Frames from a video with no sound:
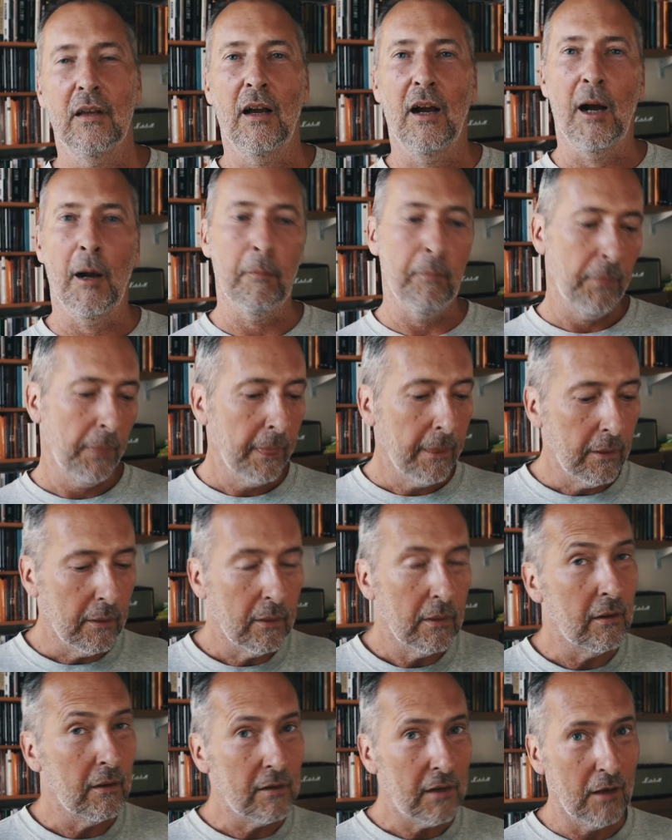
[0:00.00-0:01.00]
Um,
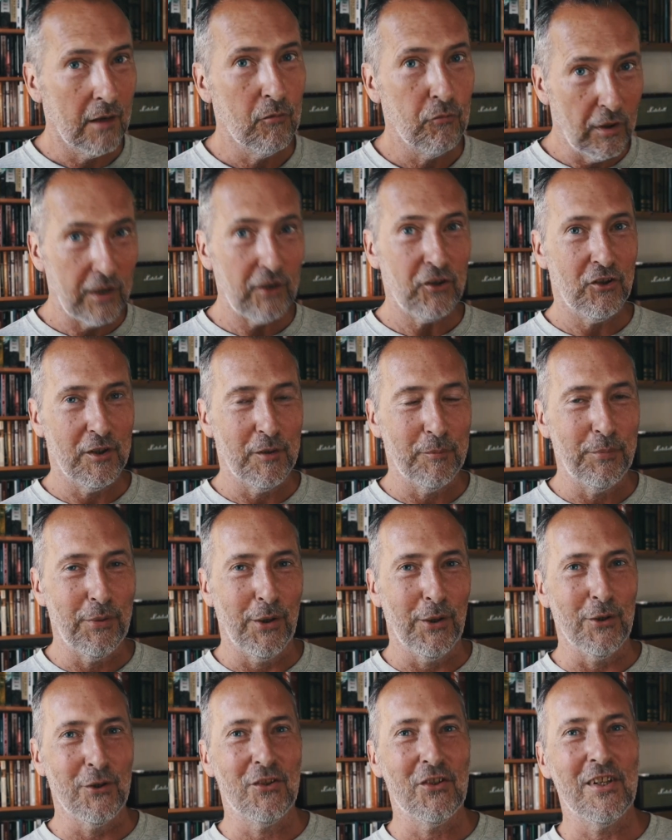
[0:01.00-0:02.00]
this kind of Russian
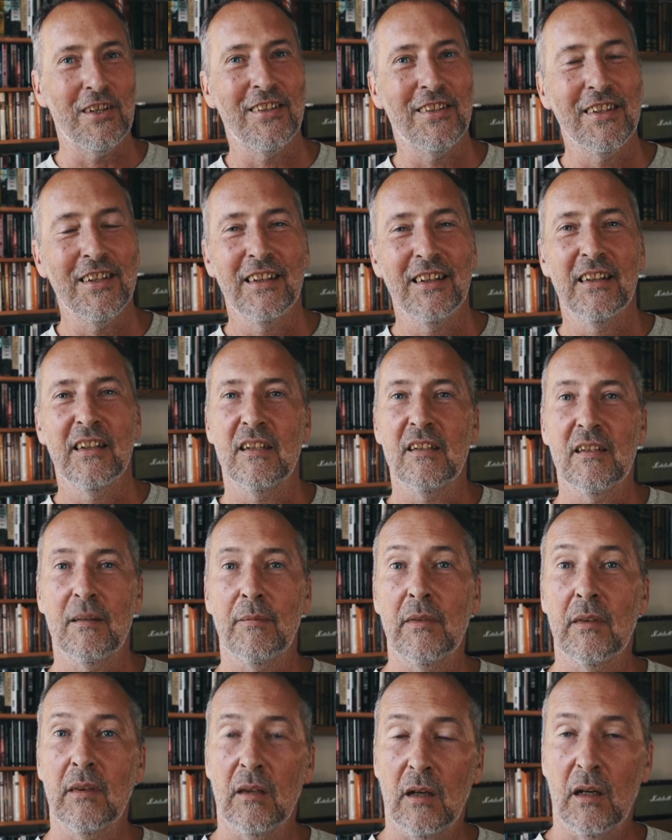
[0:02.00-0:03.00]
approach is
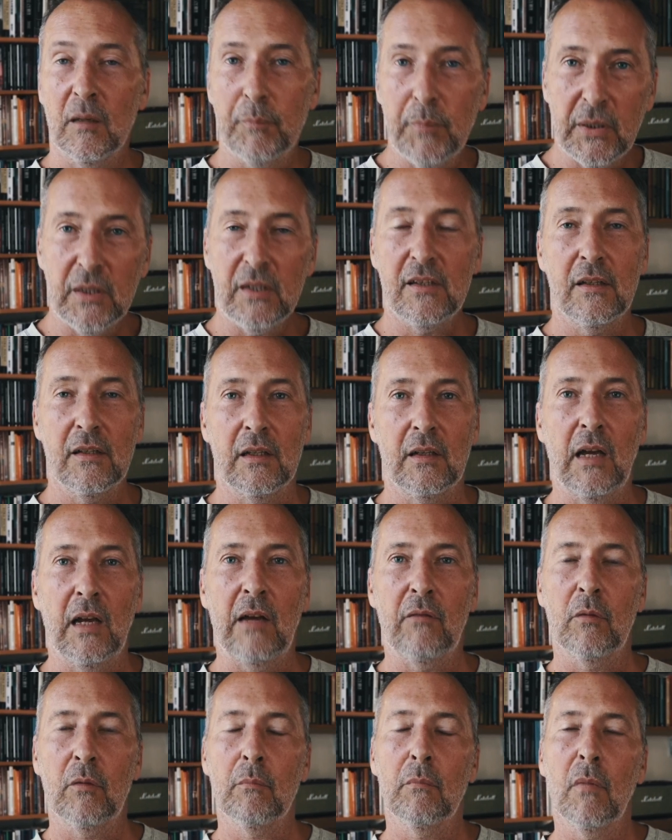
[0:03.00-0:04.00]
something that I personally
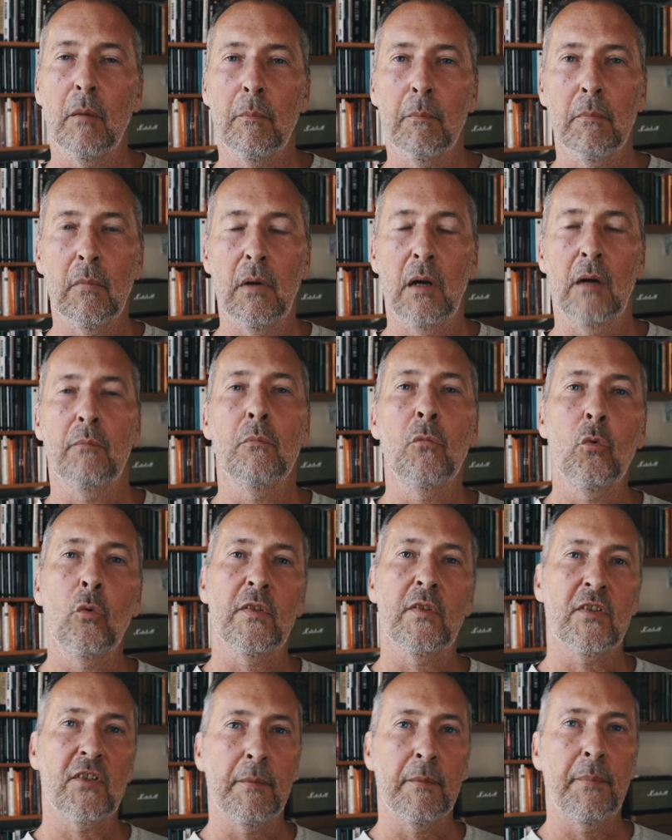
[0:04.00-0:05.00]
have a, a more
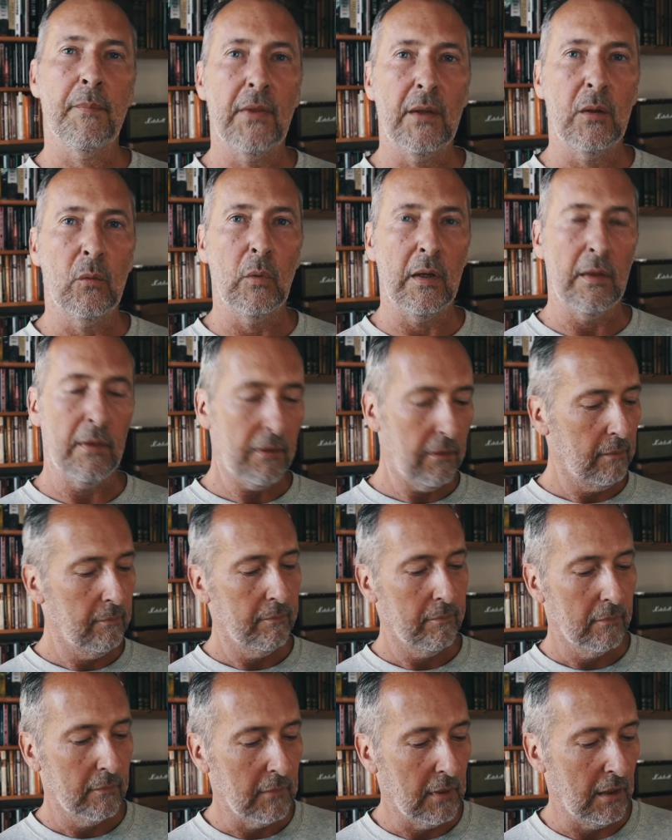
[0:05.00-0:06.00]
of a sympathy with,
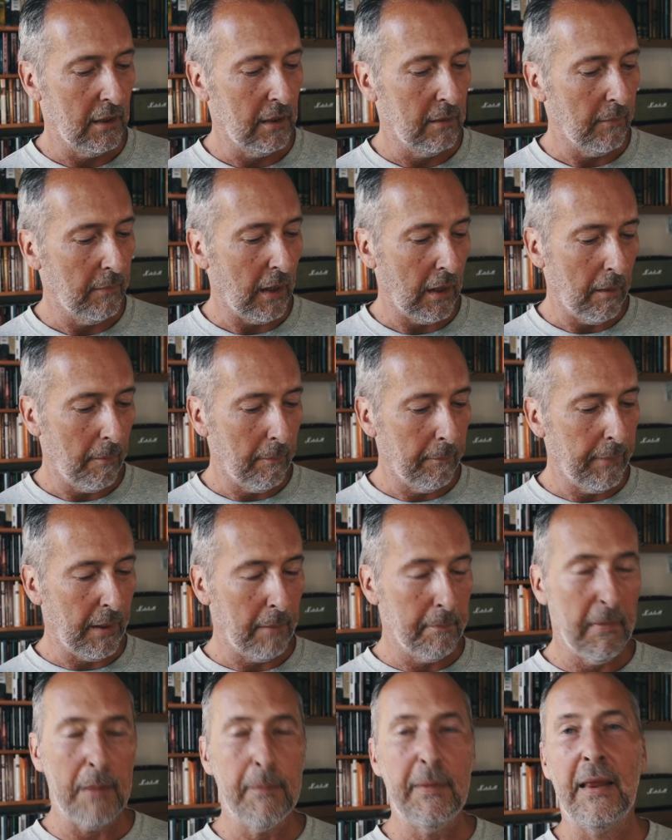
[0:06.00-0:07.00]
uh,
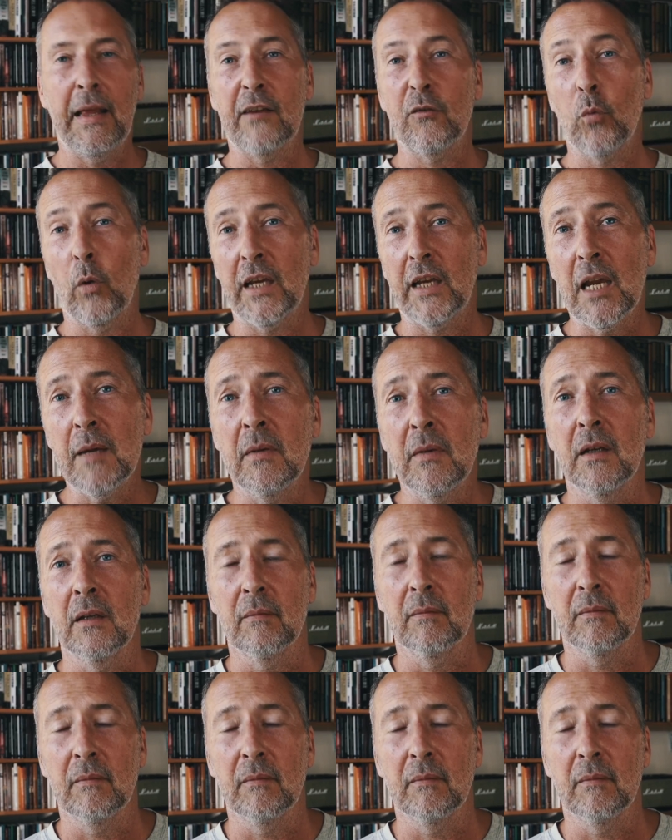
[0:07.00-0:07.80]
but maybe that's why I came here.